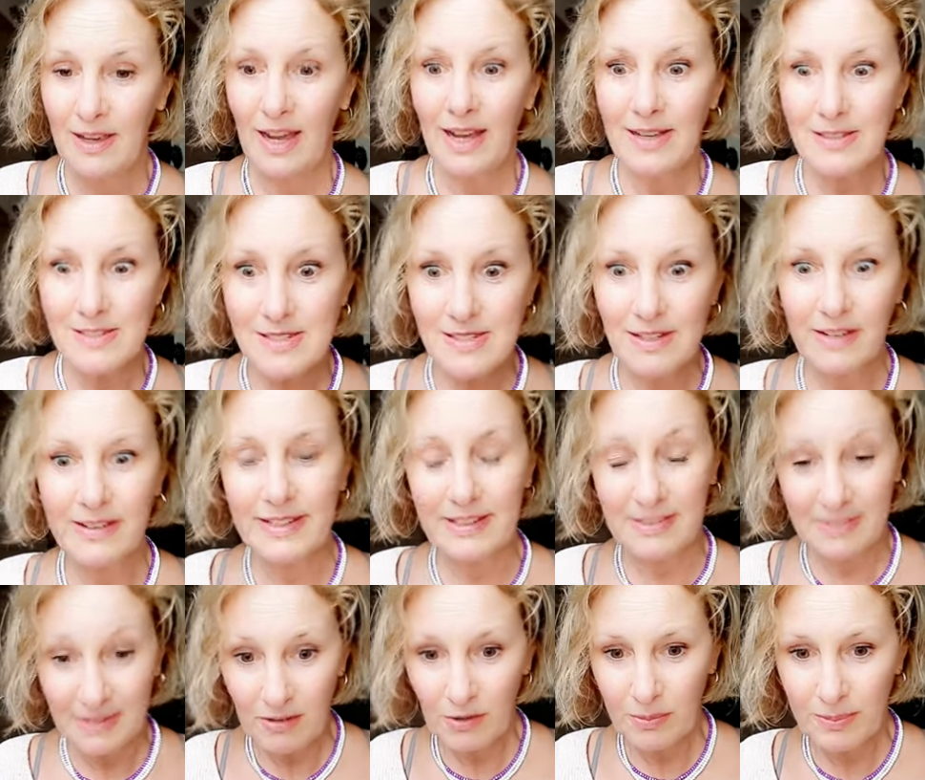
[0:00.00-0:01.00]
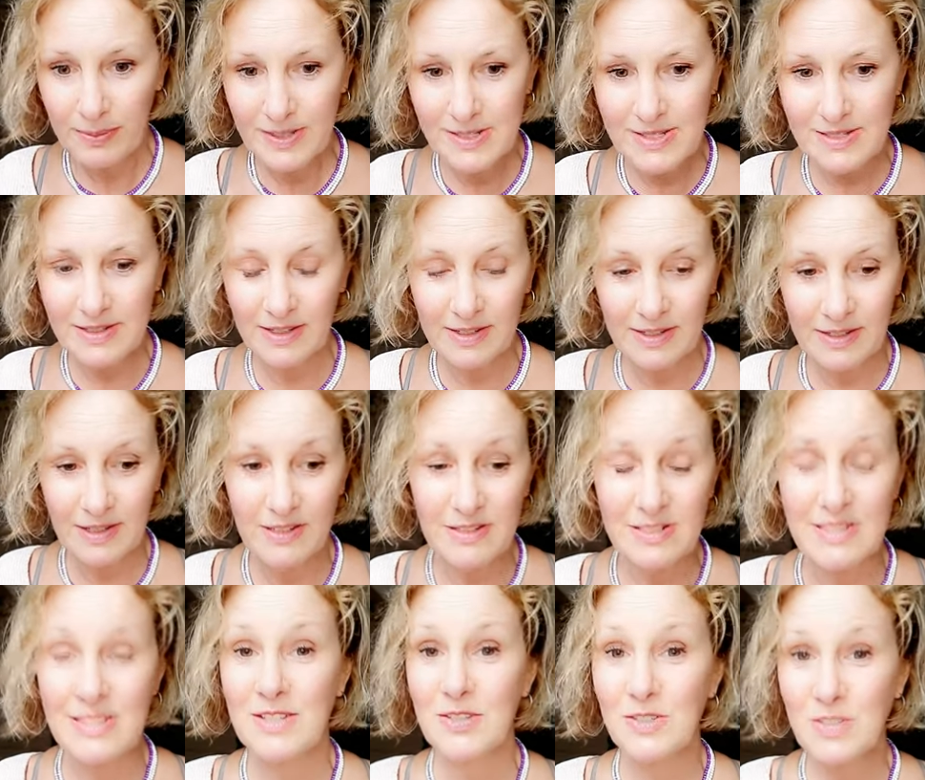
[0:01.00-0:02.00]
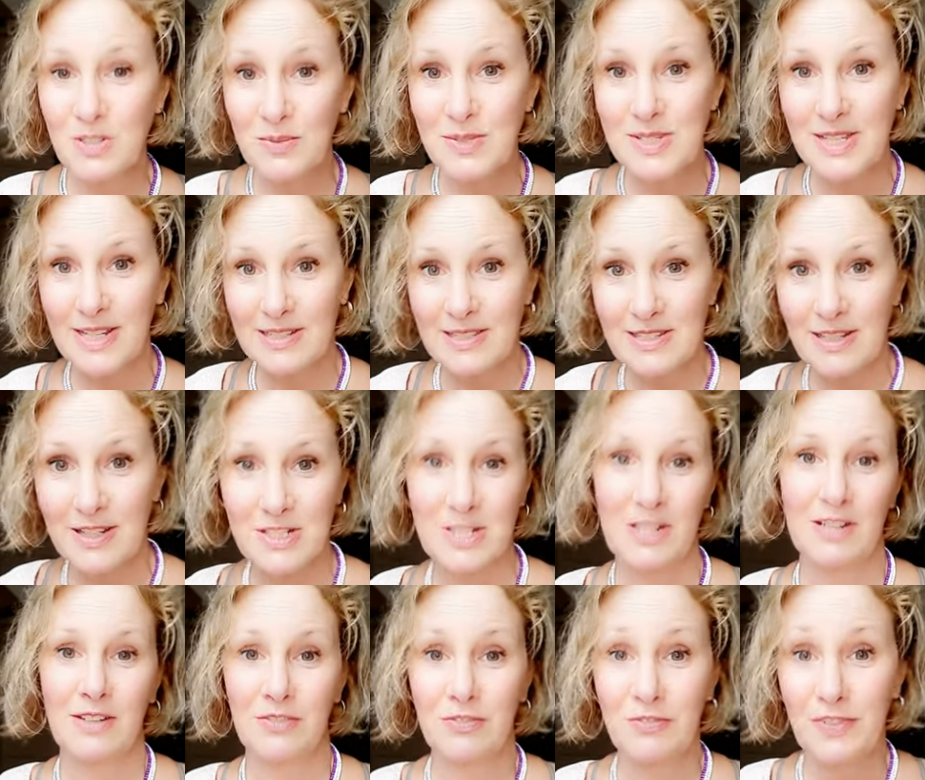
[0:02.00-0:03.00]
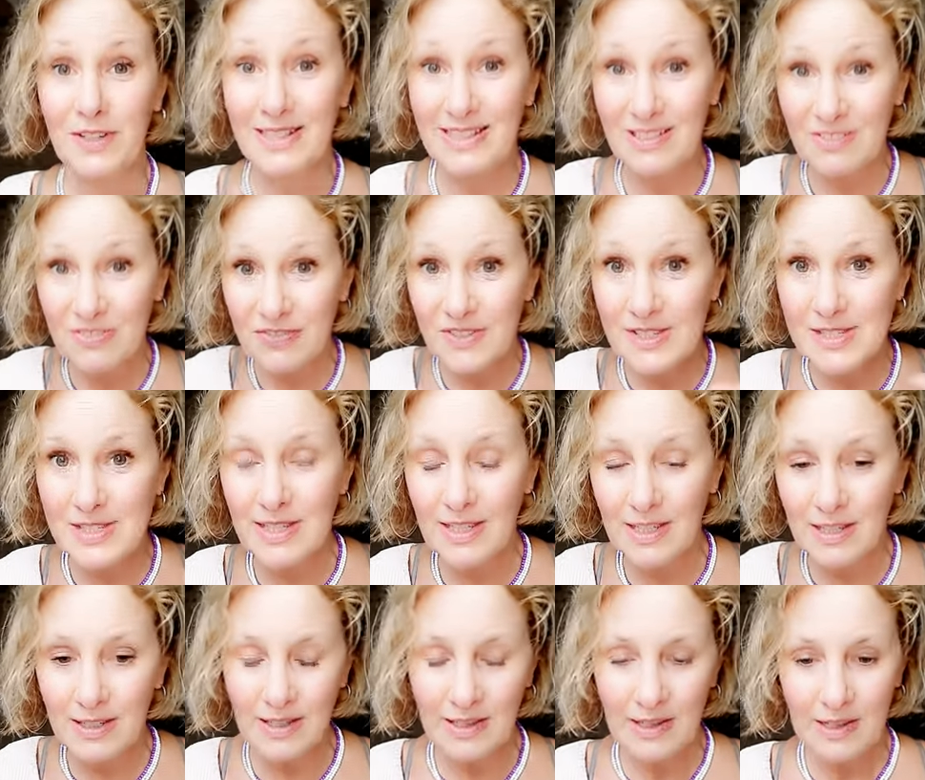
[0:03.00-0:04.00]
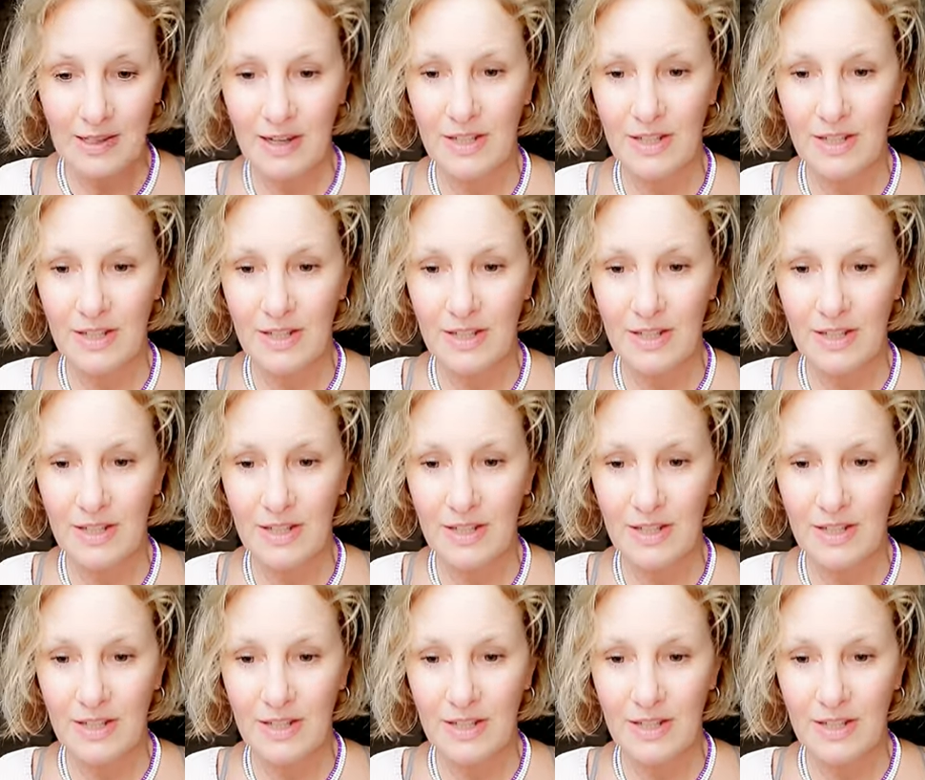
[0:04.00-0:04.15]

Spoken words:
As a psychotherapist, I understood it was anxiety. I could feel it fizzing.